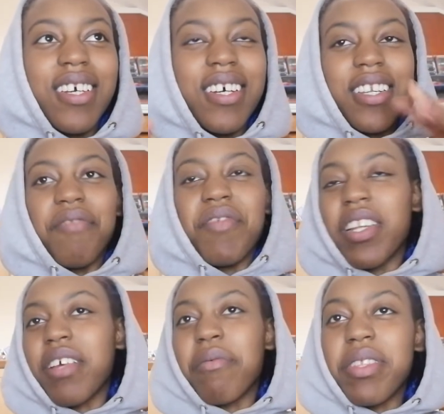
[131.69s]
and even
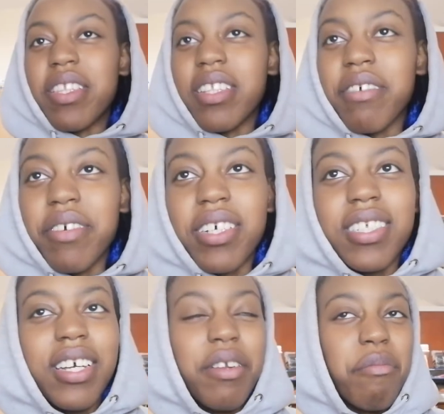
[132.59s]
like with the lyrics,
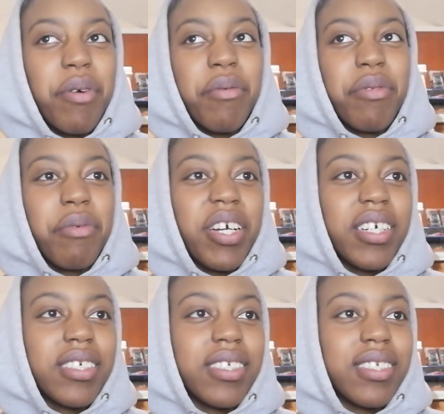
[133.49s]
kind of both
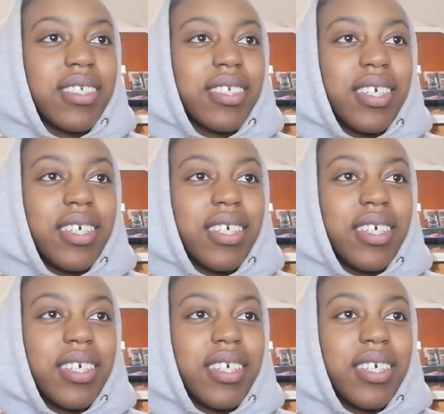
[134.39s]
ways.